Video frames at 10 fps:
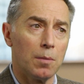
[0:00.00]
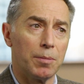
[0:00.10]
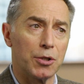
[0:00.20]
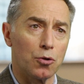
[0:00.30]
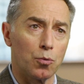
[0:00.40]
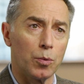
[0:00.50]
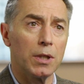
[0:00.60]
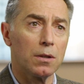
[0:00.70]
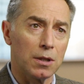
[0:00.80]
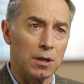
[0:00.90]
But to
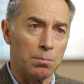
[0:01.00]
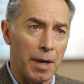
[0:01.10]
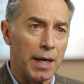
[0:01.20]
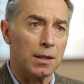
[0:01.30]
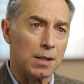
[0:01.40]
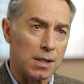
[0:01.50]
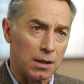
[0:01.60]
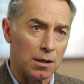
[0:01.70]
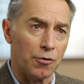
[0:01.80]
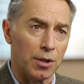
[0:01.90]
really make a
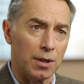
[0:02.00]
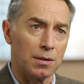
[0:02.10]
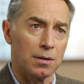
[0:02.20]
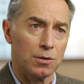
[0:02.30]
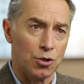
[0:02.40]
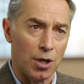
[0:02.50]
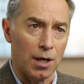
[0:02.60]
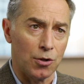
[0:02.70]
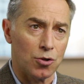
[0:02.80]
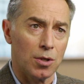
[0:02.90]
significant
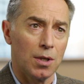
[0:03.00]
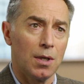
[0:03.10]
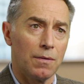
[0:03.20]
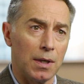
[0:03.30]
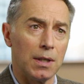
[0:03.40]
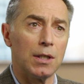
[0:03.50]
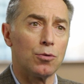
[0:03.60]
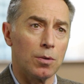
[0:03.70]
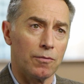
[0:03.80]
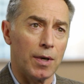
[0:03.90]
change, they need
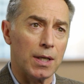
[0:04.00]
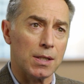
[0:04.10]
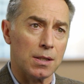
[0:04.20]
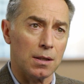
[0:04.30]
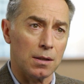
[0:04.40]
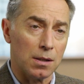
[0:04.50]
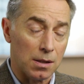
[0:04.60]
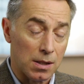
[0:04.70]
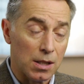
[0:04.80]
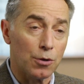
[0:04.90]
to invest
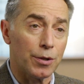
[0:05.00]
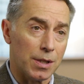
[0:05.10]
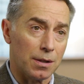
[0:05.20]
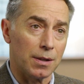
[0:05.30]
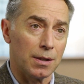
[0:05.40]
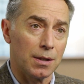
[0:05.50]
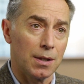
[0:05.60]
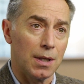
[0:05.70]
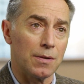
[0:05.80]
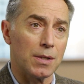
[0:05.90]
seriously
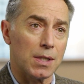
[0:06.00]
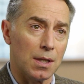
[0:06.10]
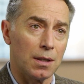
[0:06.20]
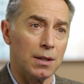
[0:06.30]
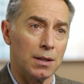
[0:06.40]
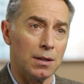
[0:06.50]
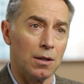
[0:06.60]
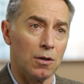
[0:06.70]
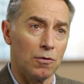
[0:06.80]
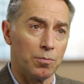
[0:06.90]
in the study
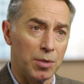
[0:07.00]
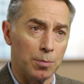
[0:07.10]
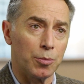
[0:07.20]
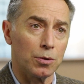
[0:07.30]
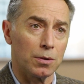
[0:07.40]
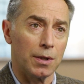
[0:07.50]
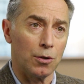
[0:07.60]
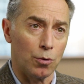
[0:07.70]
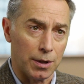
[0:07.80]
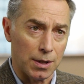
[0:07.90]
of people
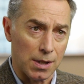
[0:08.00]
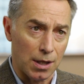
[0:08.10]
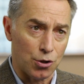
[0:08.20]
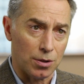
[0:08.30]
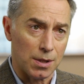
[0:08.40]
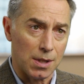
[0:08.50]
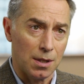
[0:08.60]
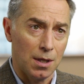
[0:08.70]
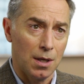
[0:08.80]
and organizations